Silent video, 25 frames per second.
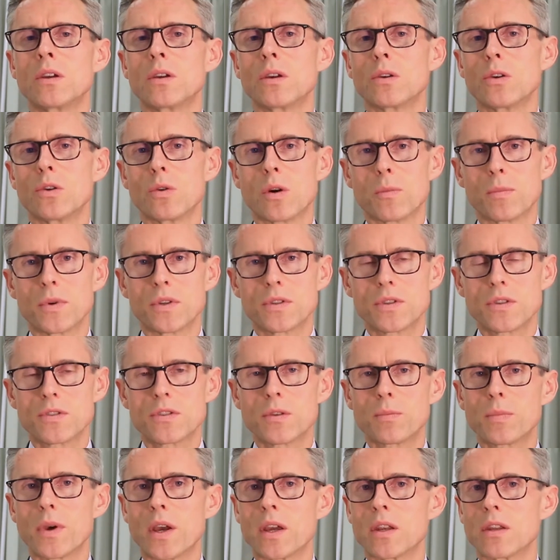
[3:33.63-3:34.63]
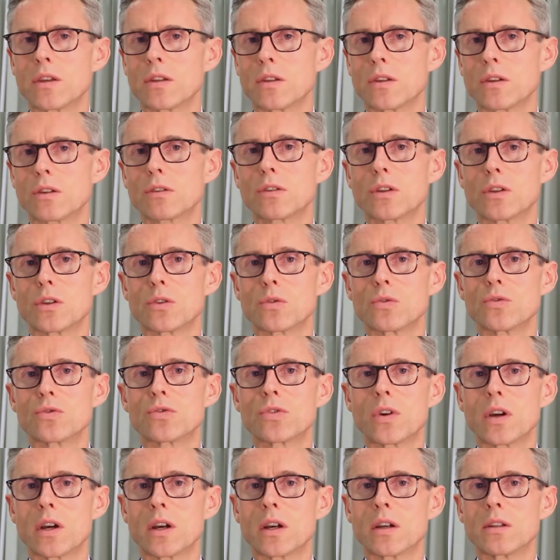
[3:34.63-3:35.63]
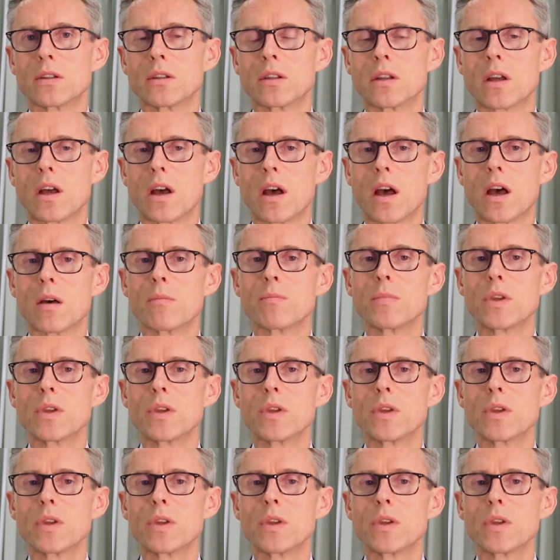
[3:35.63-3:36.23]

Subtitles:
who are participating in a clinical trial are